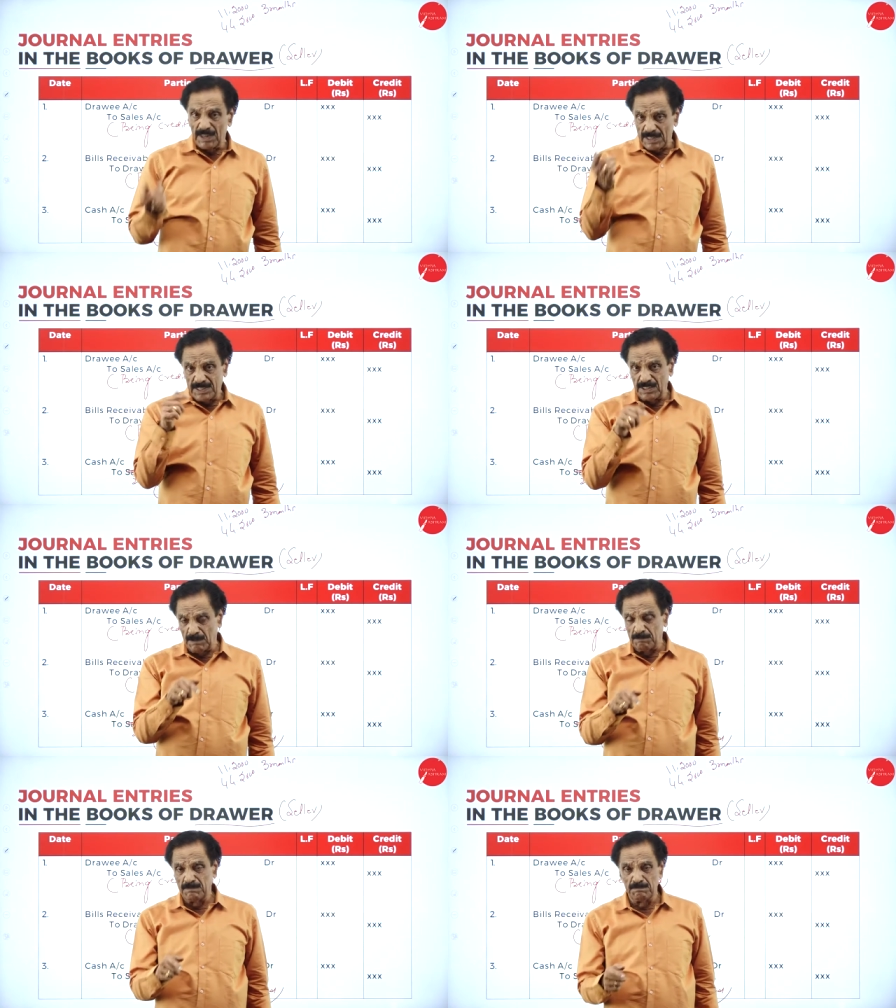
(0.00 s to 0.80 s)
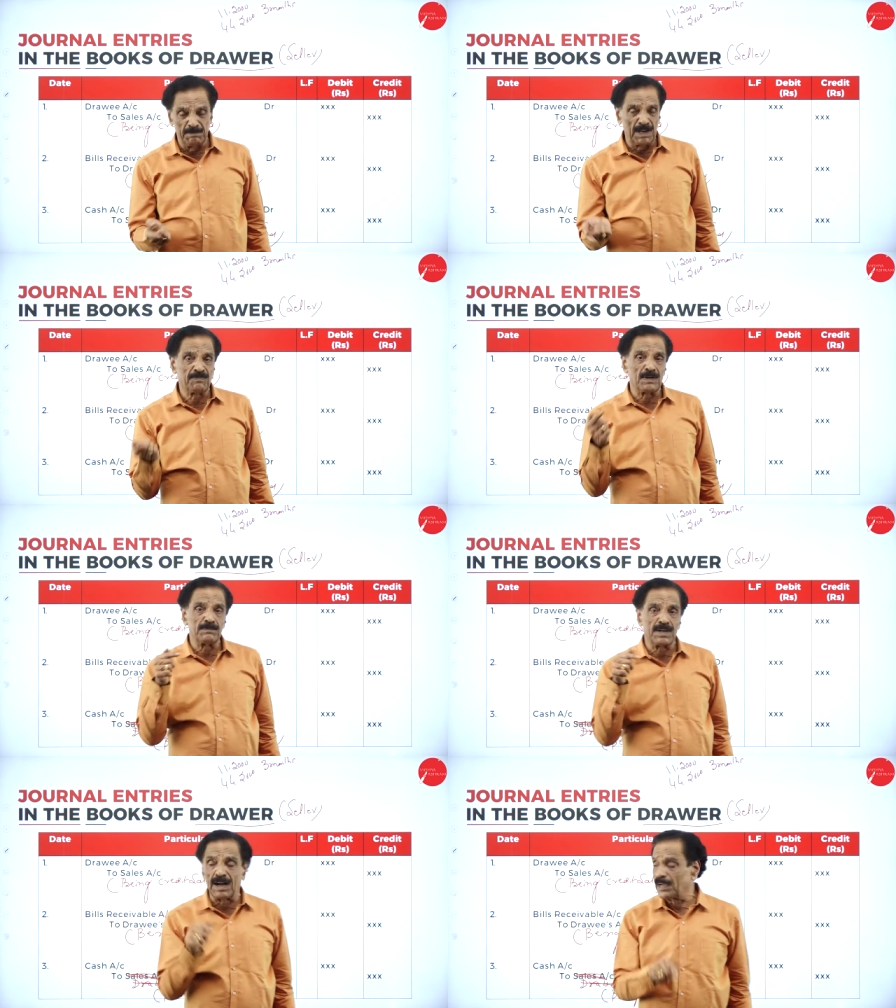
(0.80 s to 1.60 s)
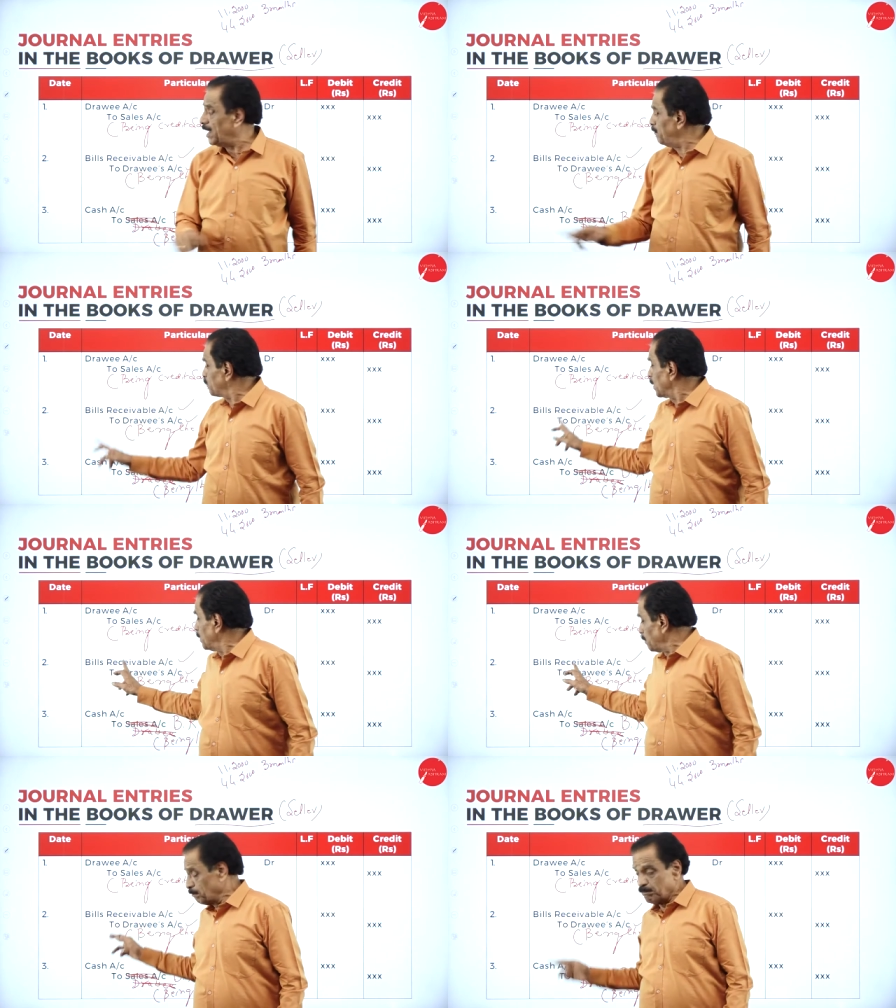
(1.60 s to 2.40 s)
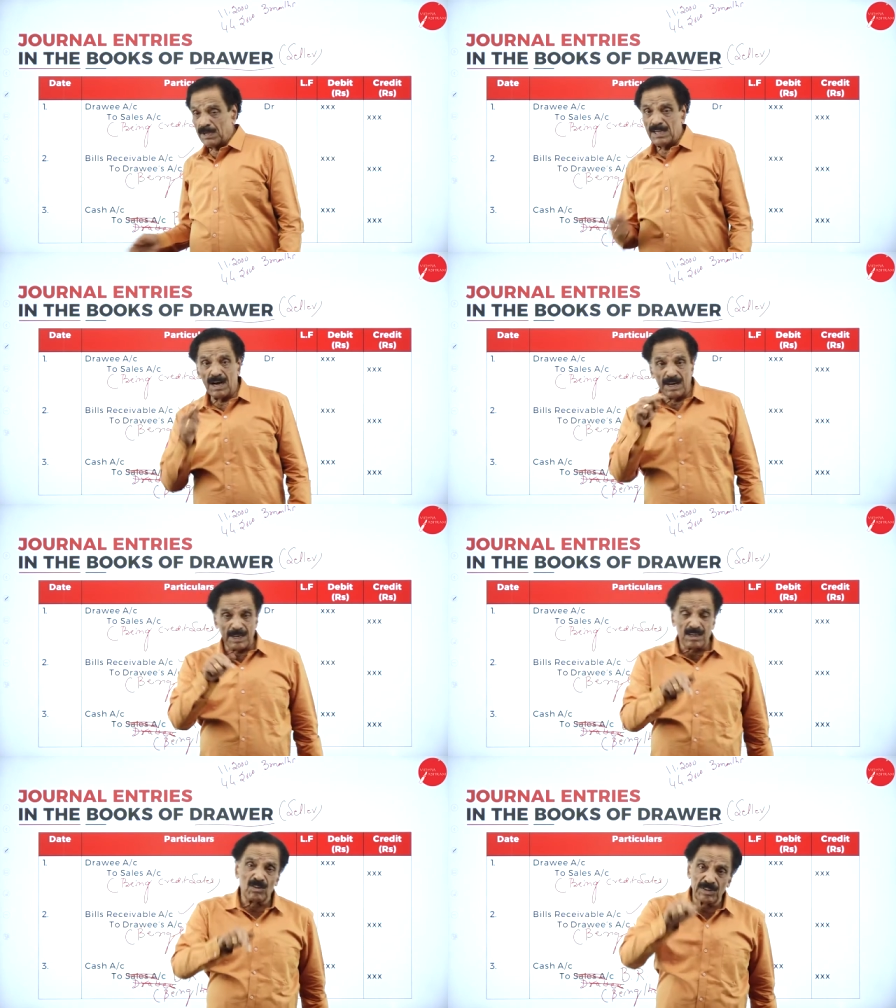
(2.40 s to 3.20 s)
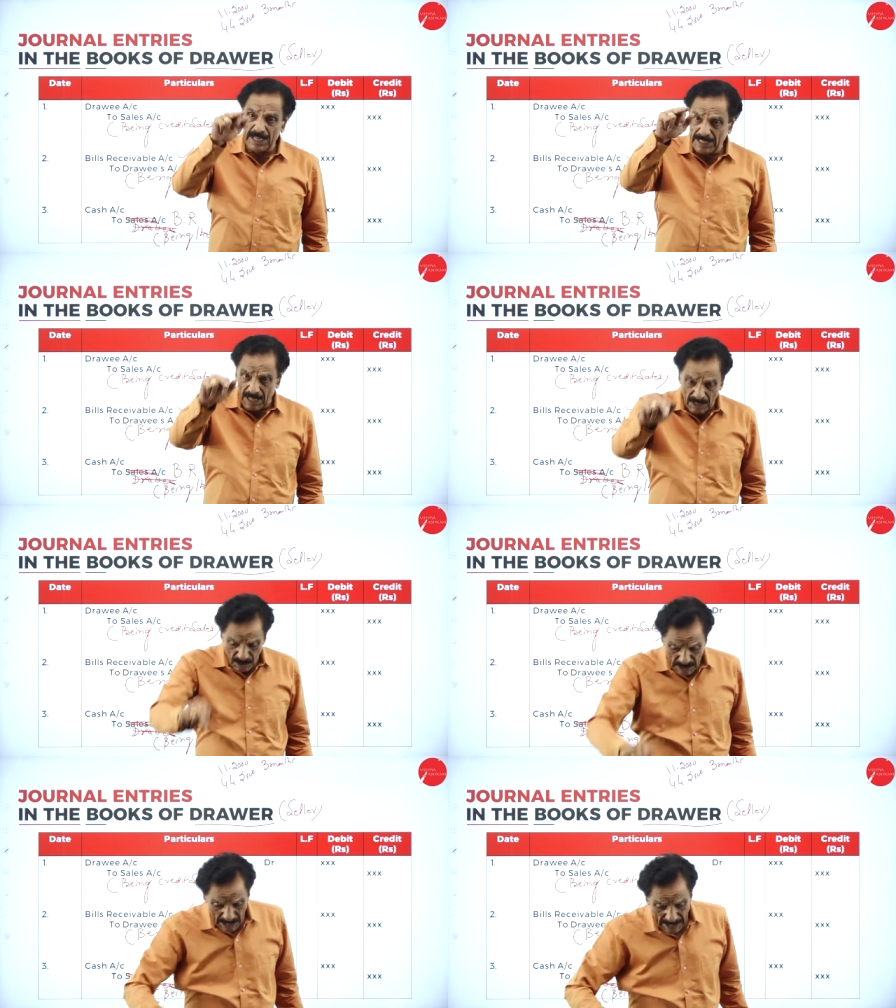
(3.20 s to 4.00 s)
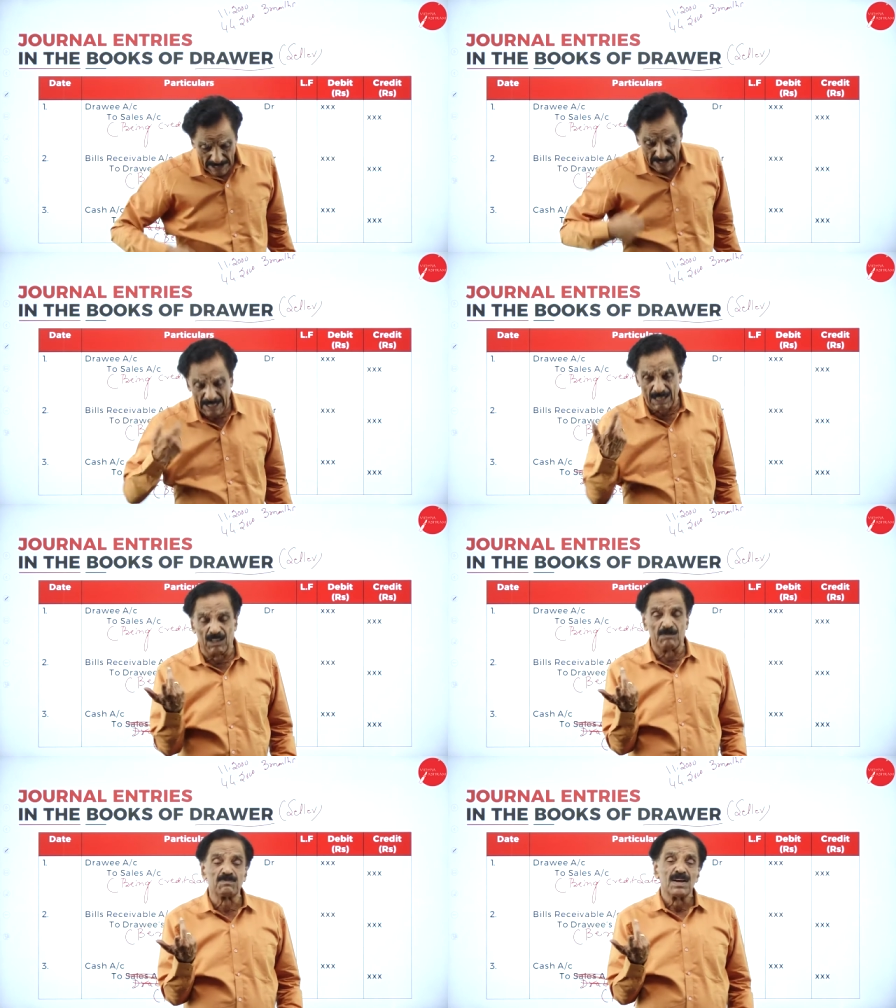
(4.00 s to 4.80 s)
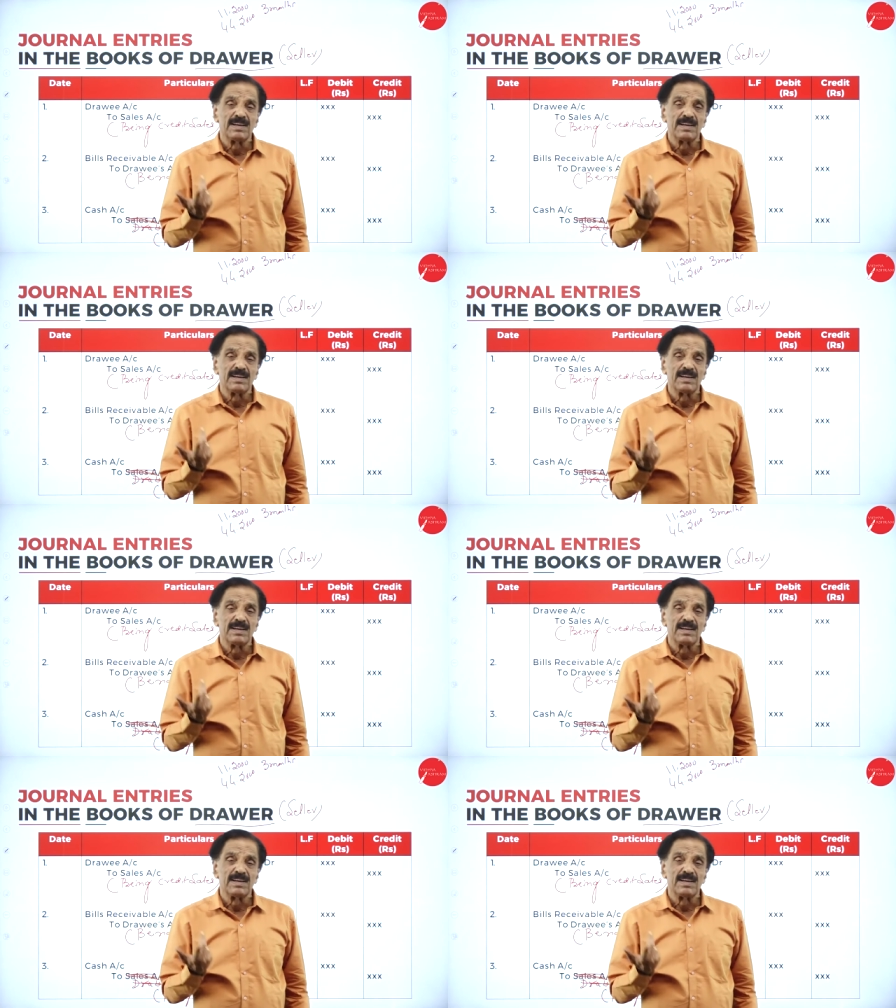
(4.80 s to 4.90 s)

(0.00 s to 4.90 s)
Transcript: you receive the bill from DAI, BR account data to drawee's account.